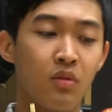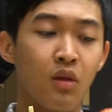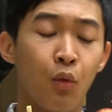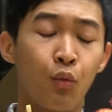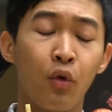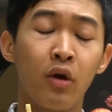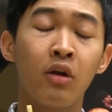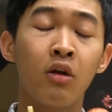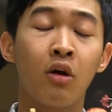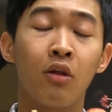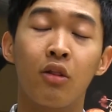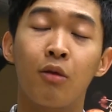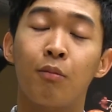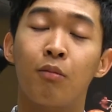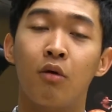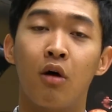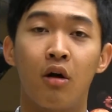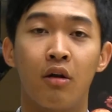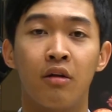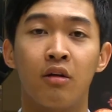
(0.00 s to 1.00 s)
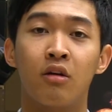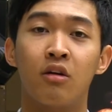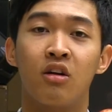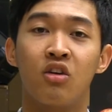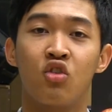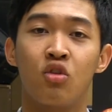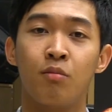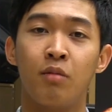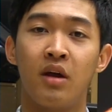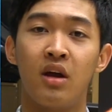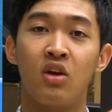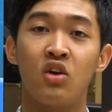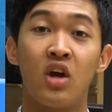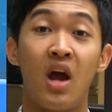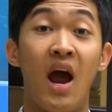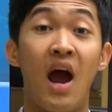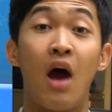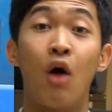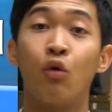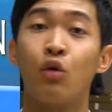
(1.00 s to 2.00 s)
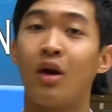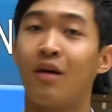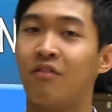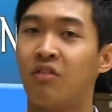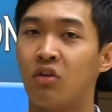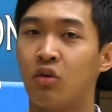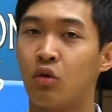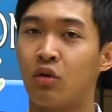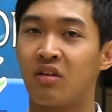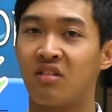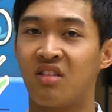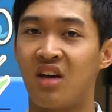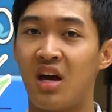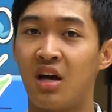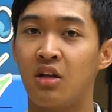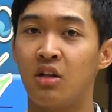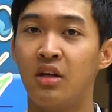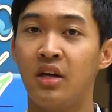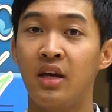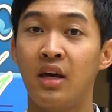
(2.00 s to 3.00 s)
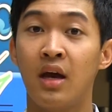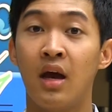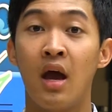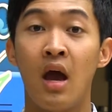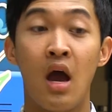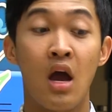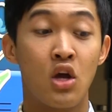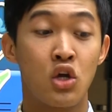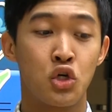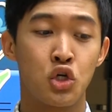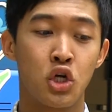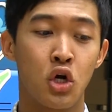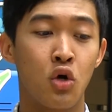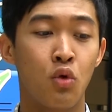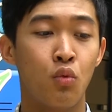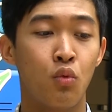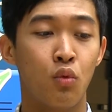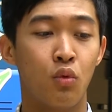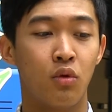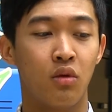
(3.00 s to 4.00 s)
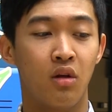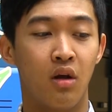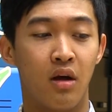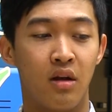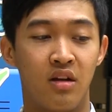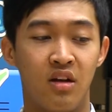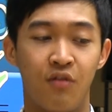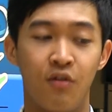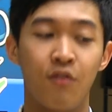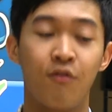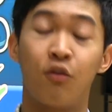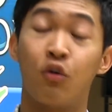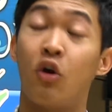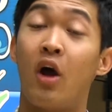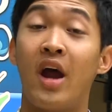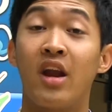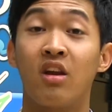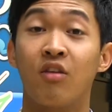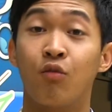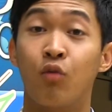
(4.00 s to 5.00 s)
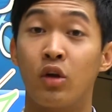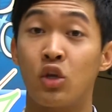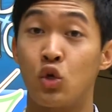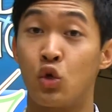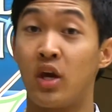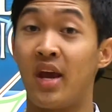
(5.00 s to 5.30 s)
written on an audition page how you have to do it exactly, show a different variety of what you